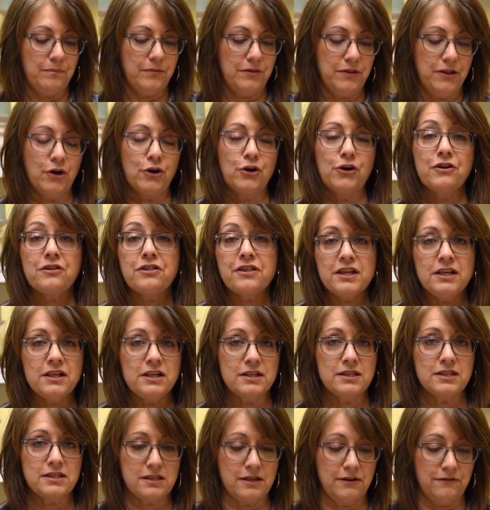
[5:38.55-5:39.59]

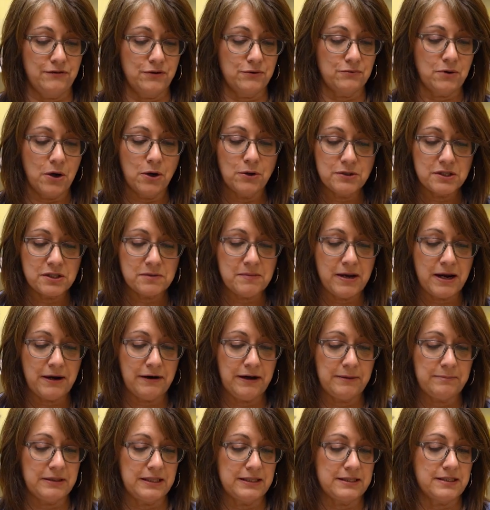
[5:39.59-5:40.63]
earthiness of the
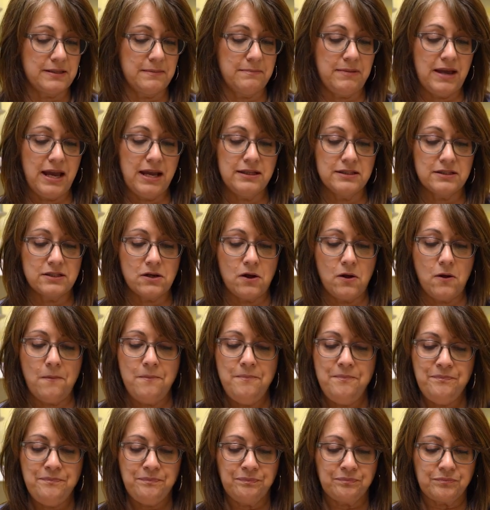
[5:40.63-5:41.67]
rosemary plus the basil
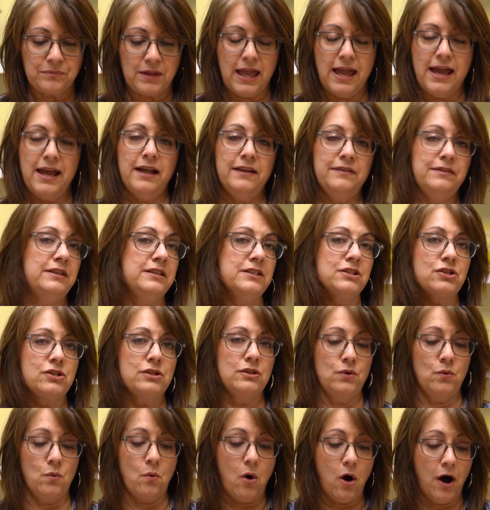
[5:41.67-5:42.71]
and
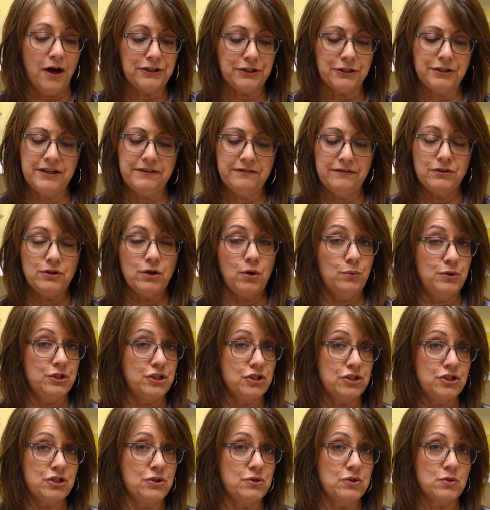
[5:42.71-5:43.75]
the water. Even though we
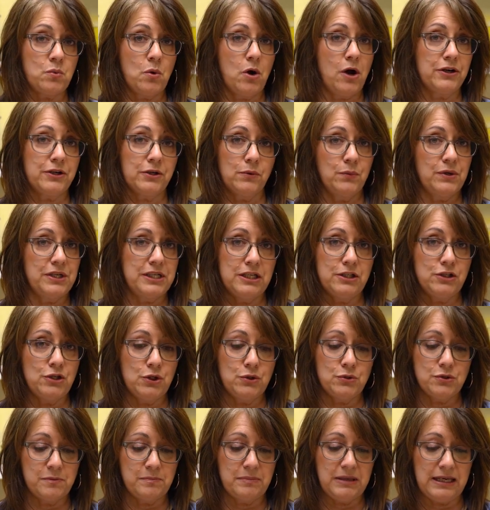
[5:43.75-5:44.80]
just used water and we didn't
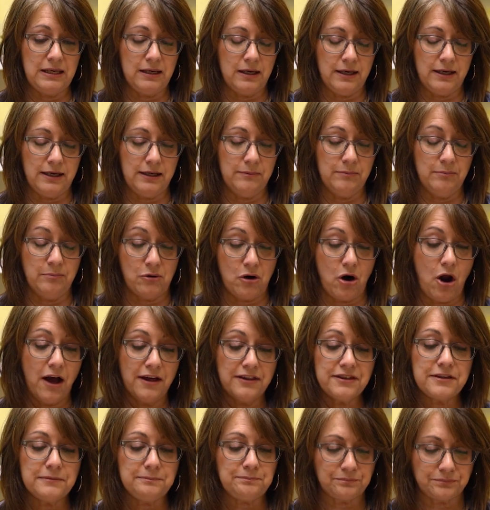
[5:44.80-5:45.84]
use
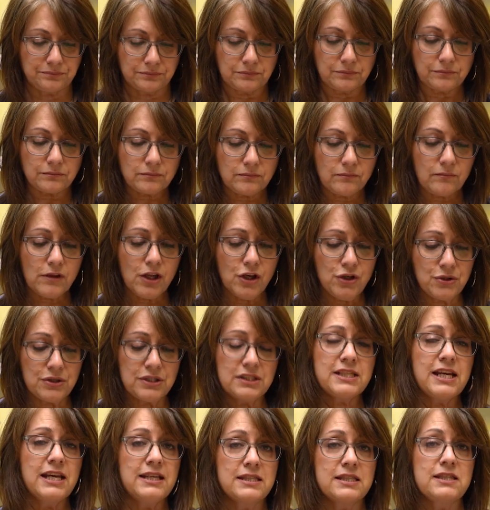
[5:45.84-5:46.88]
broth, you
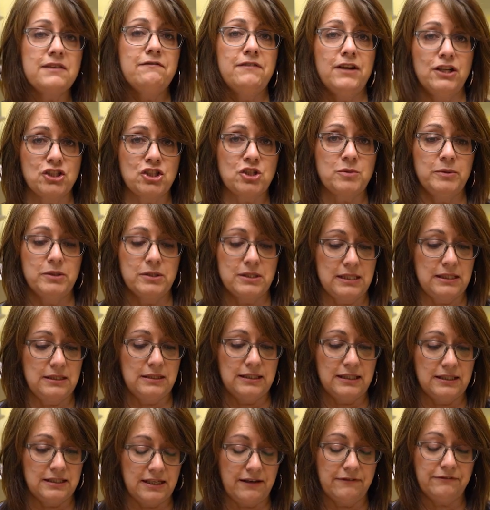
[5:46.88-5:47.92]
can taste the vegetables
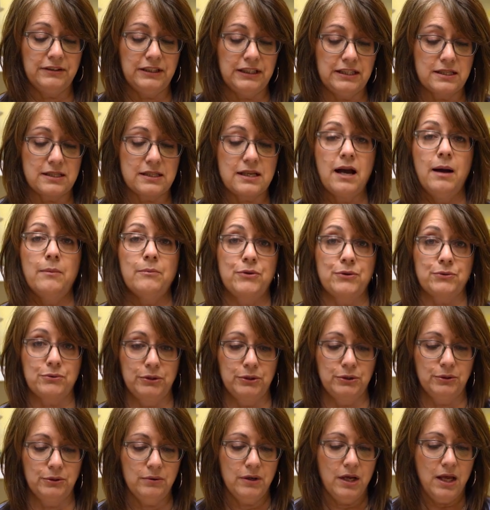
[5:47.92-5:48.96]
that definitely has come
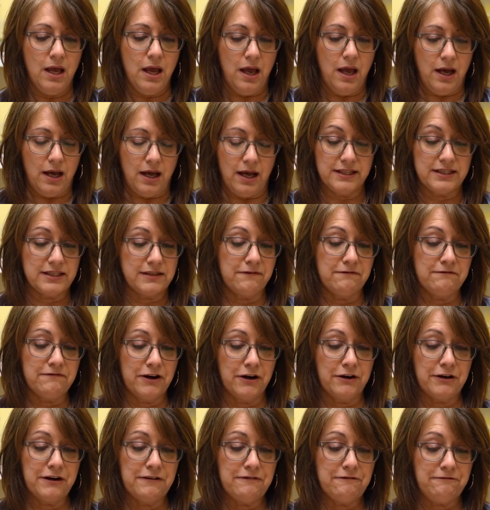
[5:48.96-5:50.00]
through. It's a
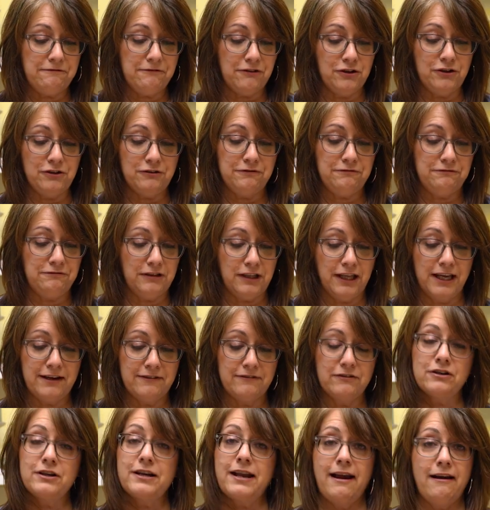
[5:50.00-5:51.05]
very full
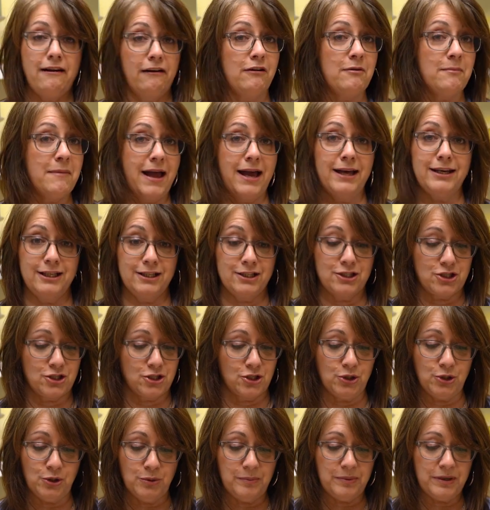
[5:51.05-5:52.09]
flavored aromatic
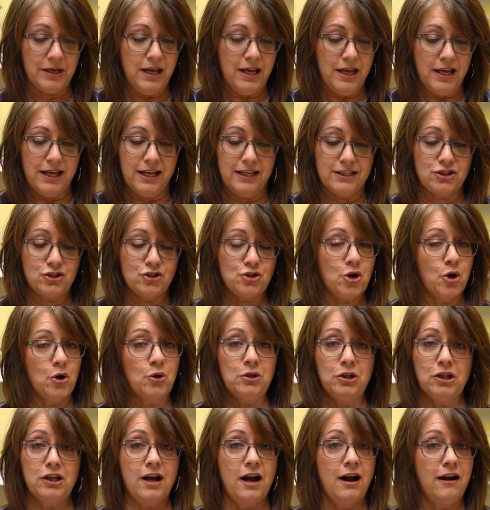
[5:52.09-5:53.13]
soup. It's
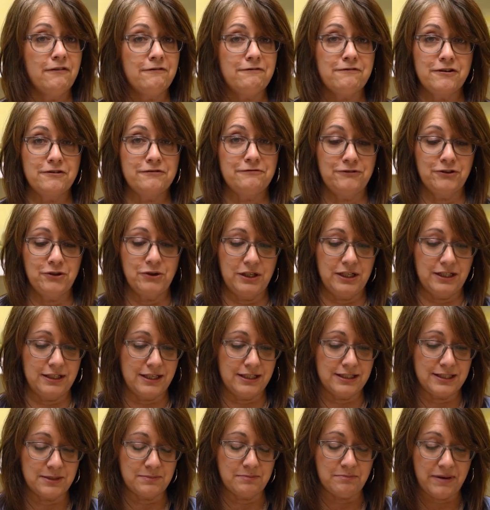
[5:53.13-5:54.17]
total comfort food at
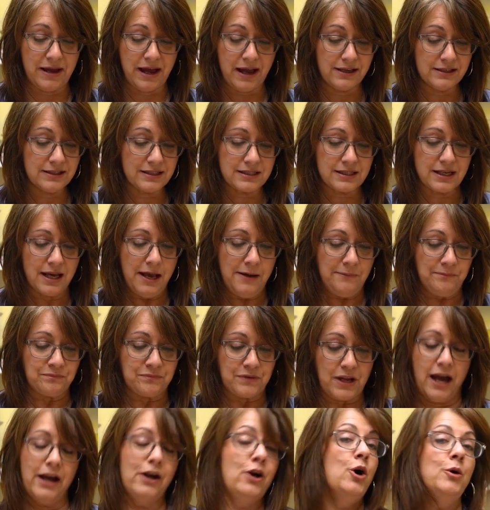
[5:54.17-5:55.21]
its best.
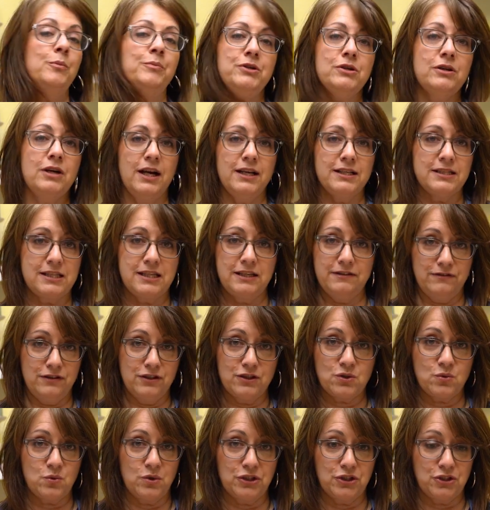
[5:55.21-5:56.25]
I hope you guys give
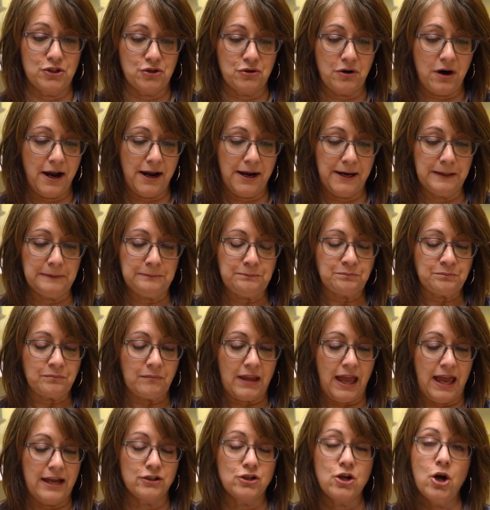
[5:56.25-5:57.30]
this one a try
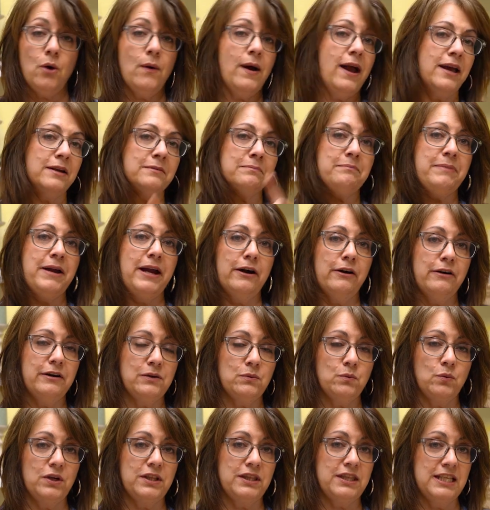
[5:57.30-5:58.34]
and go ahead and pair it
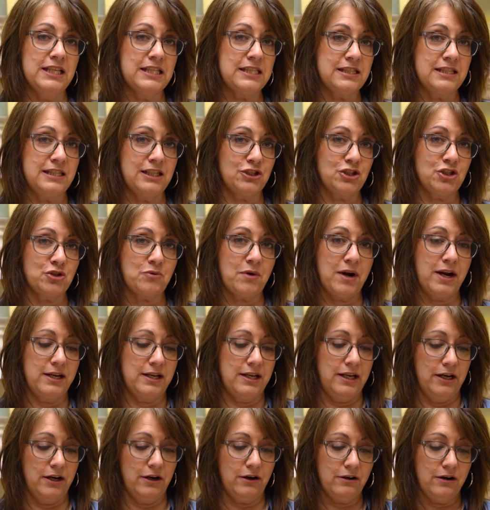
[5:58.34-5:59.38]
with this dish right
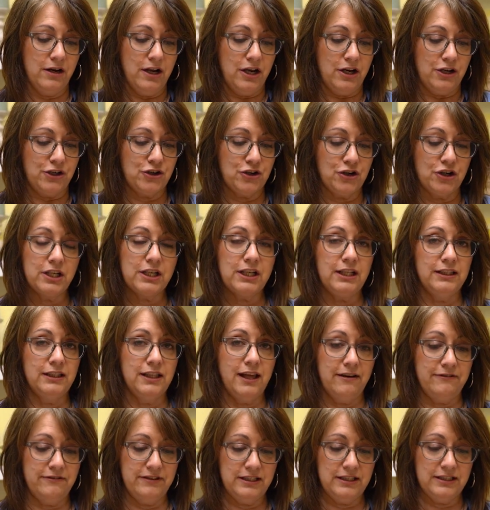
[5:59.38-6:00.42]
here. You're gonna
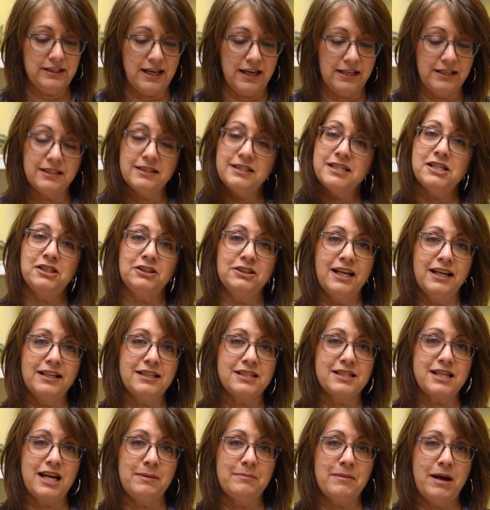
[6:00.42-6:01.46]
love it. And until next
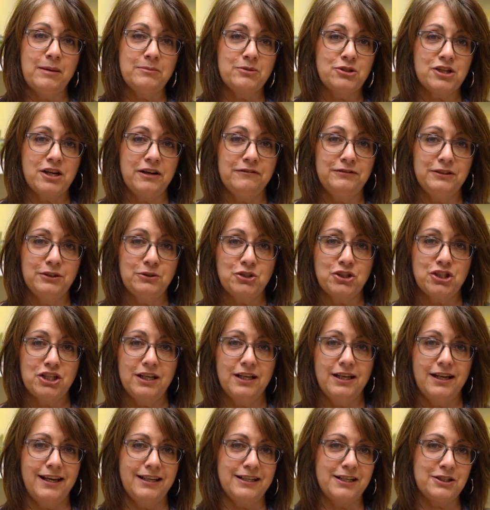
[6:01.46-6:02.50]
time, I'm Chef
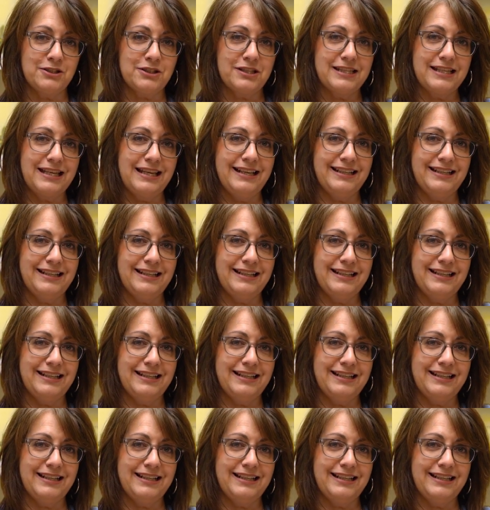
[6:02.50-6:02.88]
Lucia and I'll see